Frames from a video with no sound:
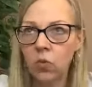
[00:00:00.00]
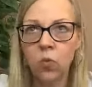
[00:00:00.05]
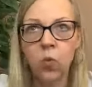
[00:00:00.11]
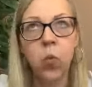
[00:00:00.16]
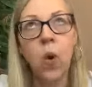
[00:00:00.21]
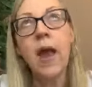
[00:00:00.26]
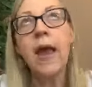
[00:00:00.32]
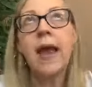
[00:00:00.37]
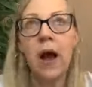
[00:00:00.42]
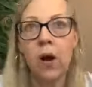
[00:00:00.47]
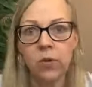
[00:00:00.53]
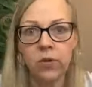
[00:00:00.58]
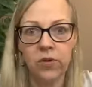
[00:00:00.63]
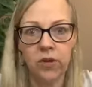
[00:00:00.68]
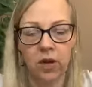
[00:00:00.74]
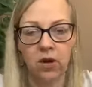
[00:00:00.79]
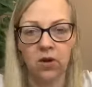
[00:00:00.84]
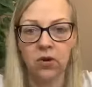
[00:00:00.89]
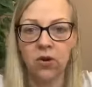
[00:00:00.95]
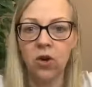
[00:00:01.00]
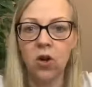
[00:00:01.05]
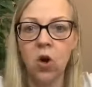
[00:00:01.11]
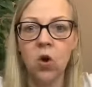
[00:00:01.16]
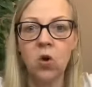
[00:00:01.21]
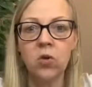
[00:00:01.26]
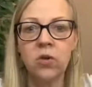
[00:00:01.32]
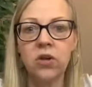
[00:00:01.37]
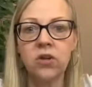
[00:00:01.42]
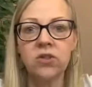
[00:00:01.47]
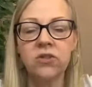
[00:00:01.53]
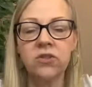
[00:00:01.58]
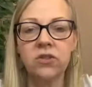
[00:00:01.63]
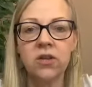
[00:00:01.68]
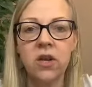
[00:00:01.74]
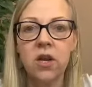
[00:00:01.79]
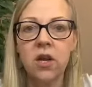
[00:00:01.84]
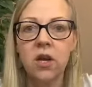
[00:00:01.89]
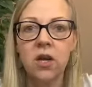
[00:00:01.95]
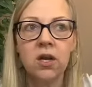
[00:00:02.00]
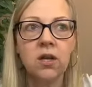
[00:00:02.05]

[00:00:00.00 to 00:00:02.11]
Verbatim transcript: way out there, you know, there's,